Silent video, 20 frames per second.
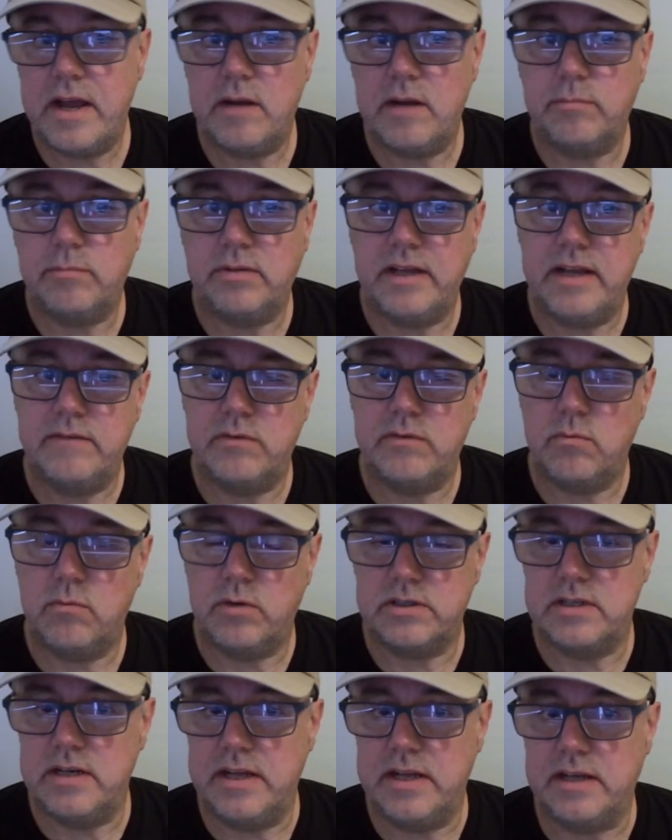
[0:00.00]
to plan for
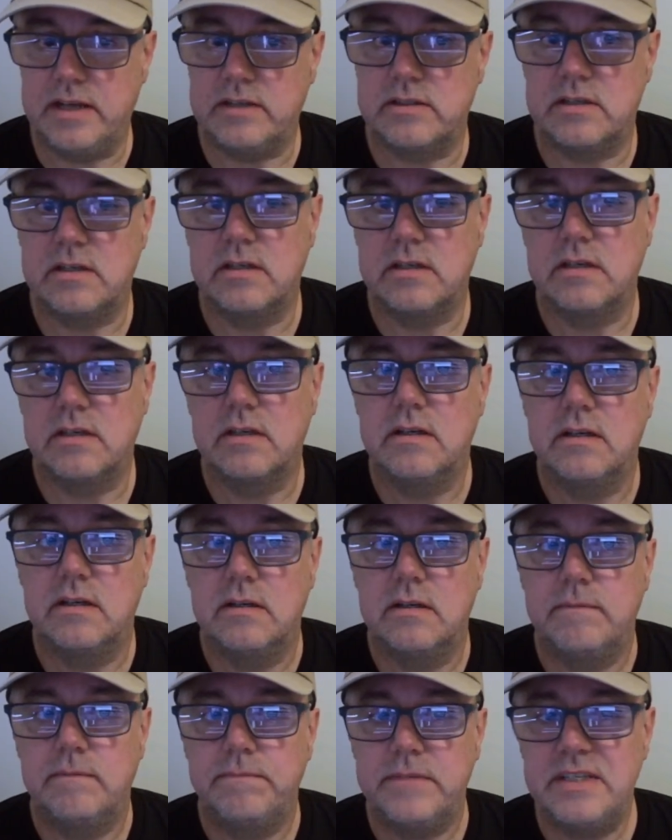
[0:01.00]
what's next.
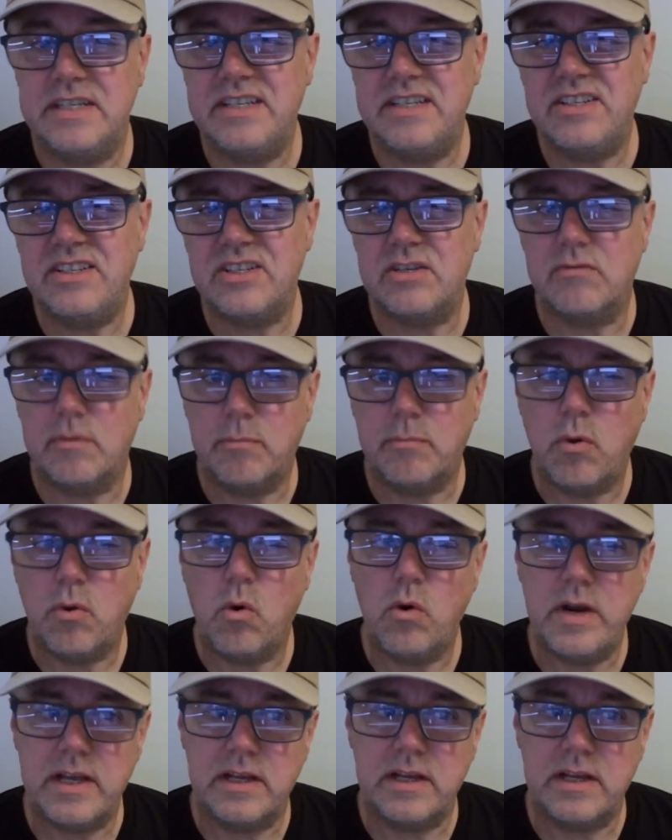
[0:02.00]
This isn't just a reporting